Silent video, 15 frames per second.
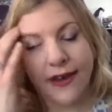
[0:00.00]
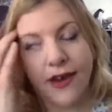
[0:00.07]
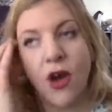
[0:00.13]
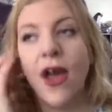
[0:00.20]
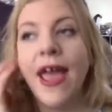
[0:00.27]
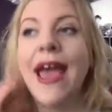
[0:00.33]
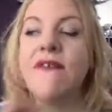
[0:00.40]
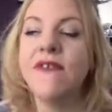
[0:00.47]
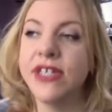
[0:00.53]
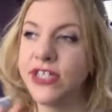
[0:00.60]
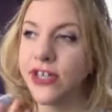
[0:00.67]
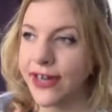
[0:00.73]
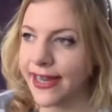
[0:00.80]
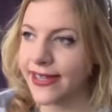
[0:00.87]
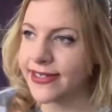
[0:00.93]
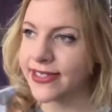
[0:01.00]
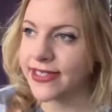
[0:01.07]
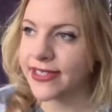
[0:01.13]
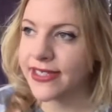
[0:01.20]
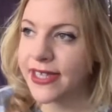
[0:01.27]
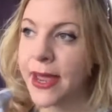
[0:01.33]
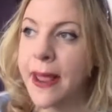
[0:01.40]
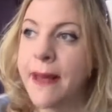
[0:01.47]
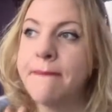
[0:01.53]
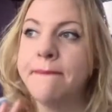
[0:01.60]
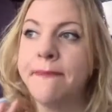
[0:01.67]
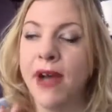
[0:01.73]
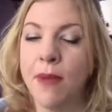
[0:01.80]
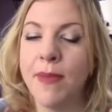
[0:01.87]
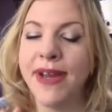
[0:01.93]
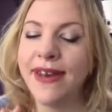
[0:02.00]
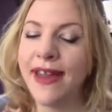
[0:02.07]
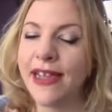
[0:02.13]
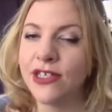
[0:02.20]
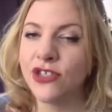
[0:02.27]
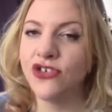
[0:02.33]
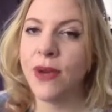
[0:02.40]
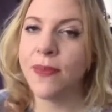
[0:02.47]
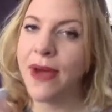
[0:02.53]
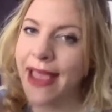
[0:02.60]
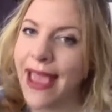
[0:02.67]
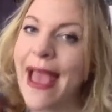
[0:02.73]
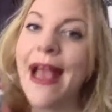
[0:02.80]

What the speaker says: Now, I haven't done it, but my next trip I